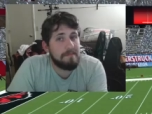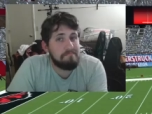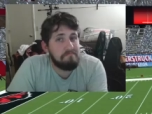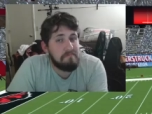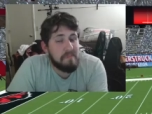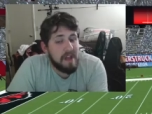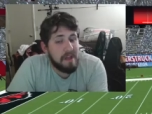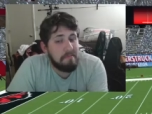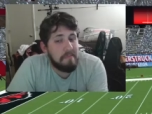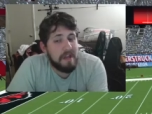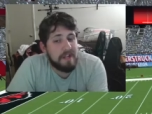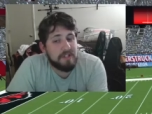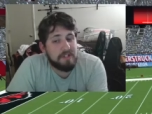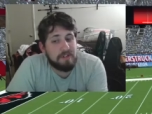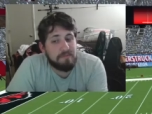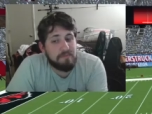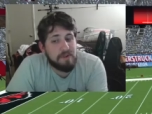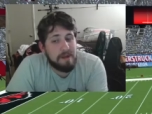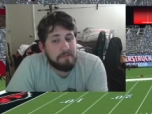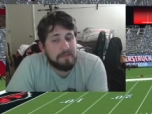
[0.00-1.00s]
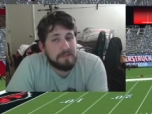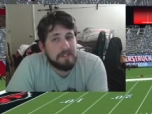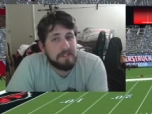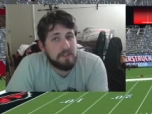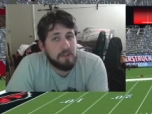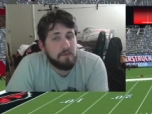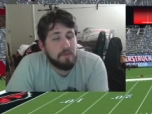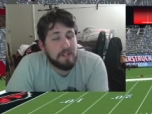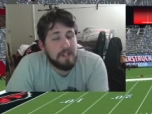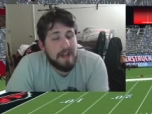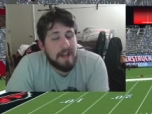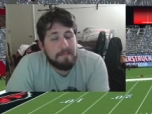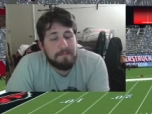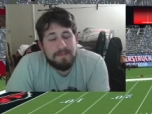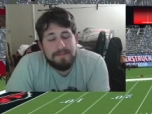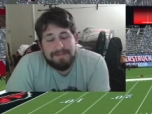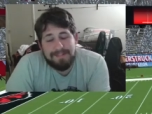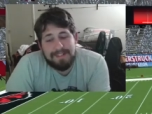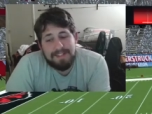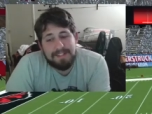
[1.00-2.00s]
I imagine it probably still will happen.
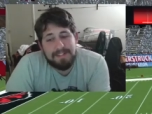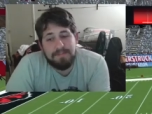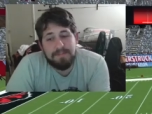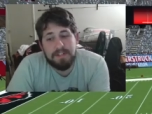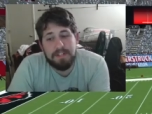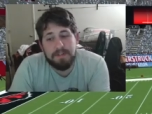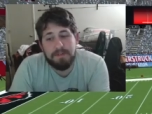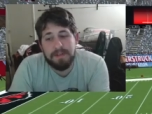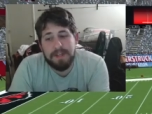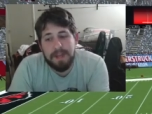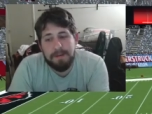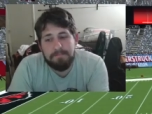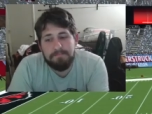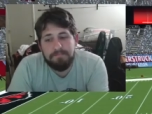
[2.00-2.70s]
It's a video game.